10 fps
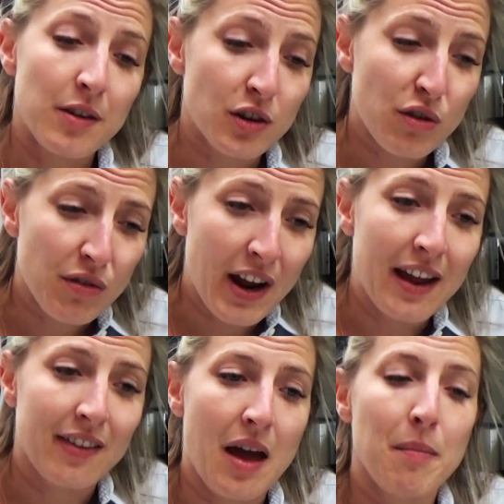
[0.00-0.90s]
to
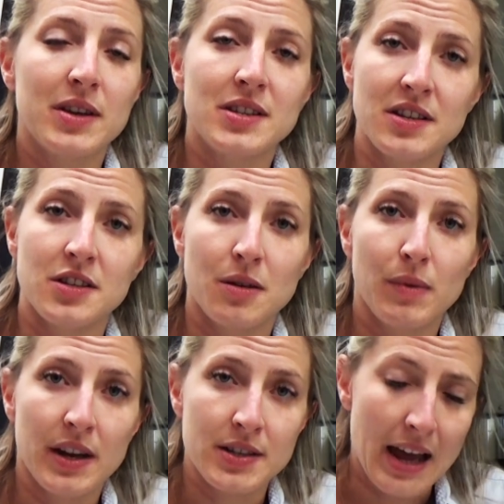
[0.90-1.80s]
create them a
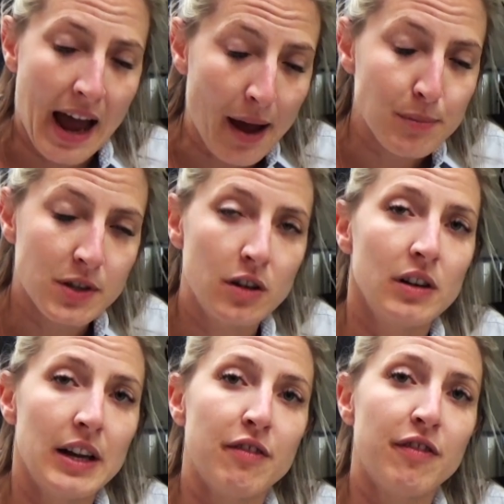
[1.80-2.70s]
system that is
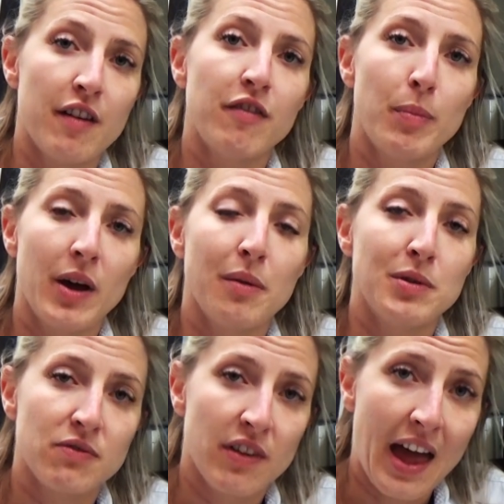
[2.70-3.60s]
absolutely fit for
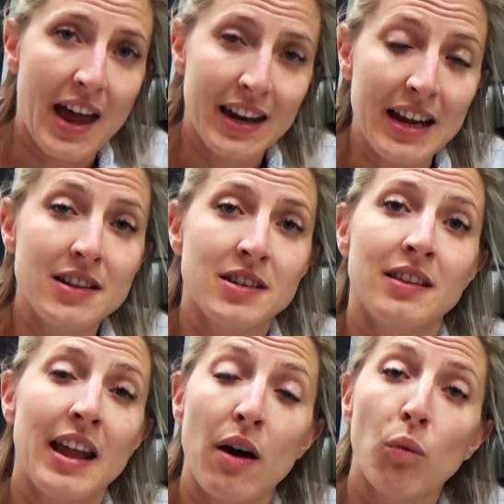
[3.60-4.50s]
purpose for their needs
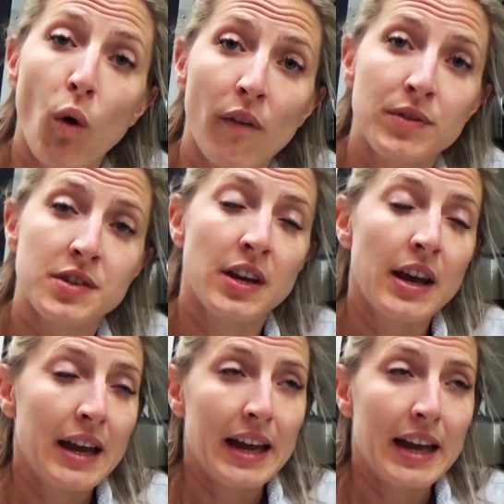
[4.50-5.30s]
and their wants.